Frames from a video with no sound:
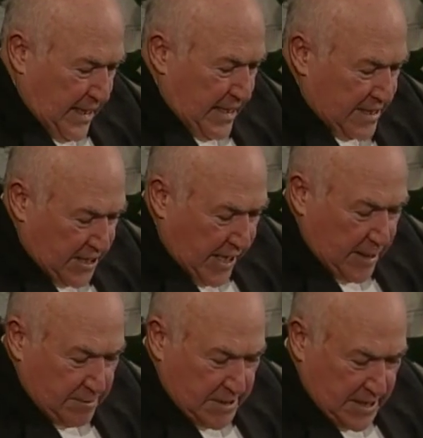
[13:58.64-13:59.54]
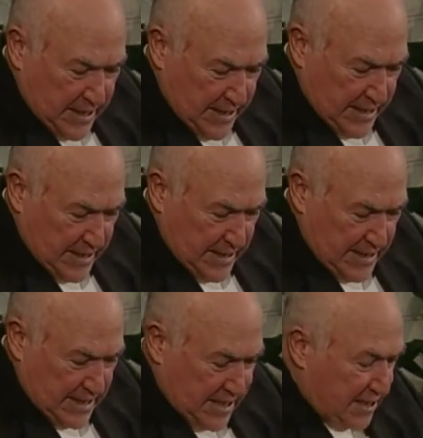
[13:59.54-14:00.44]
James
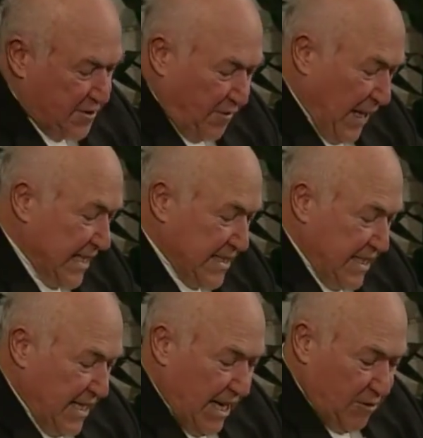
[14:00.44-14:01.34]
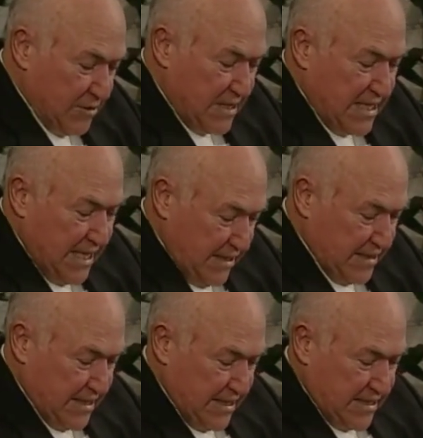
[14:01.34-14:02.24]
just flat out
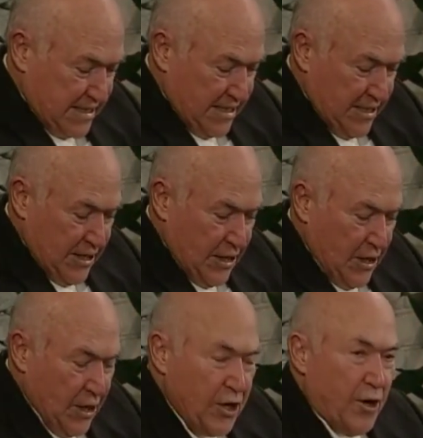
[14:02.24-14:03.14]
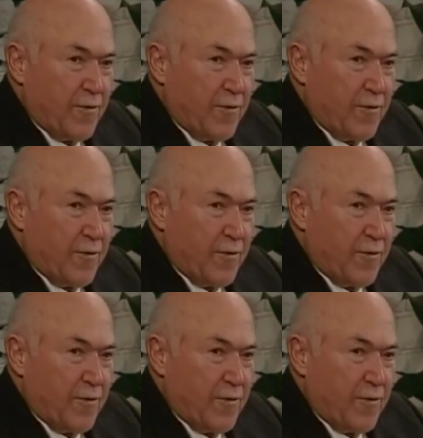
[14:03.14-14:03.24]
tells us your